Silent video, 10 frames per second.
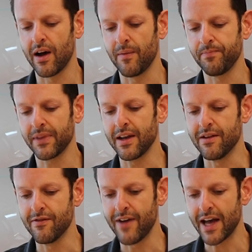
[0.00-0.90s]
um,
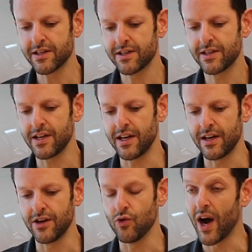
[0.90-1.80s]
invest
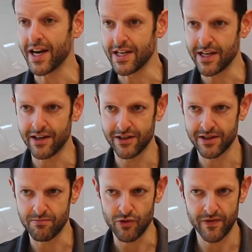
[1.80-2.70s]
in new ideas
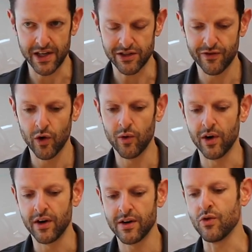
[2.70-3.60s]
and move things
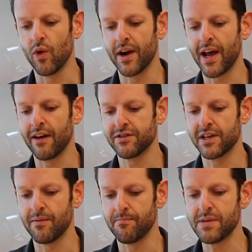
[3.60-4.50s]
forward, you want to have
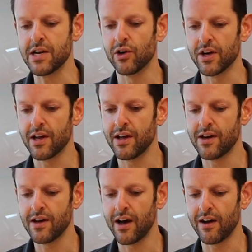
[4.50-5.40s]
some
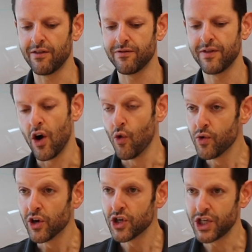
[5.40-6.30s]
period of
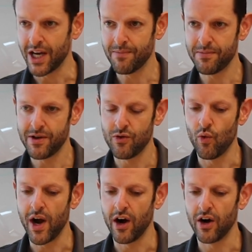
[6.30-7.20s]
ownership
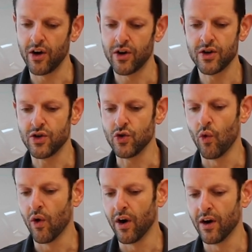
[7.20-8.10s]
where
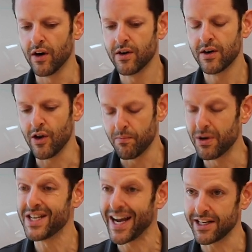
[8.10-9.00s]
you're you know
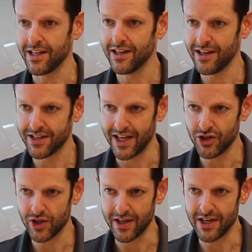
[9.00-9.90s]
protected
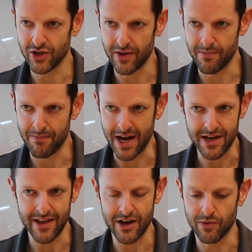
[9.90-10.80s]
essentially. So the
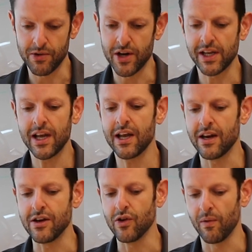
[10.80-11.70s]
money that you're putting
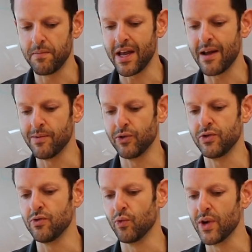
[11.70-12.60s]
in, you'll be able
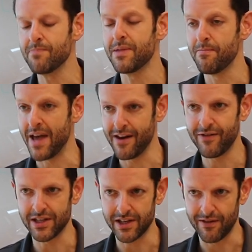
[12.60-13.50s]
to reap the
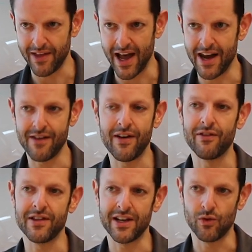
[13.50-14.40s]
benefits of that if
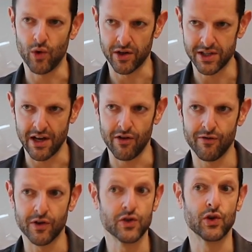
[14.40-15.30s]
everything works out
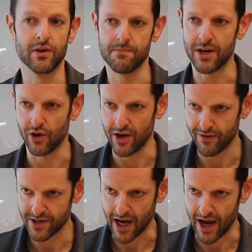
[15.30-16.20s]
for a certain period
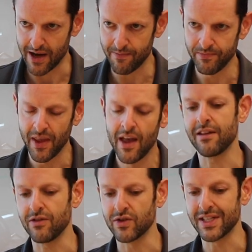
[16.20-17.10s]
of time. I
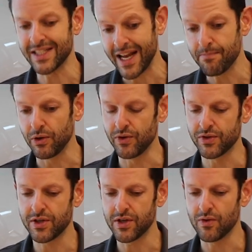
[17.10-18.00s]
think there's
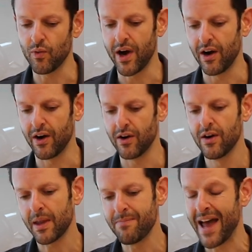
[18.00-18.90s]
examples where
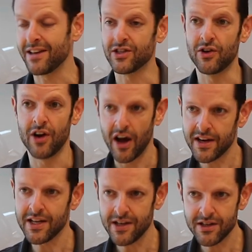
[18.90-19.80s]
patents are not
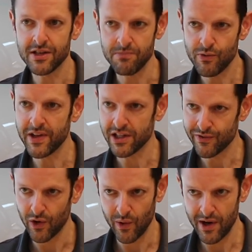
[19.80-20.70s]
needed to move things
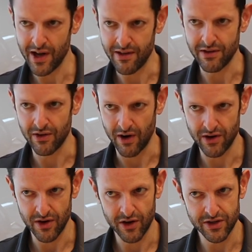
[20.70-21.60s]
forward. I think there
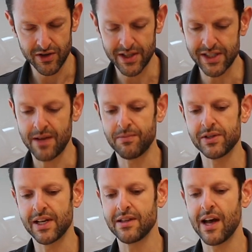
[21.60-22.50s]
are, are certain
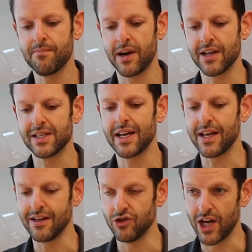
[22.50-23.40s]
examples like that, but I'd say
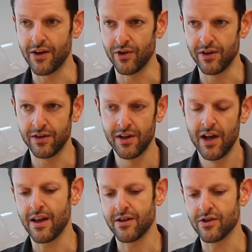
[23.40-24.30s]
in general,
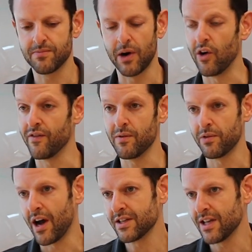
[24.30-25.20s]
it's just part of the
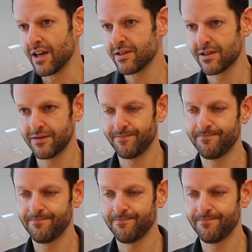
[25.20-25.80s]
process.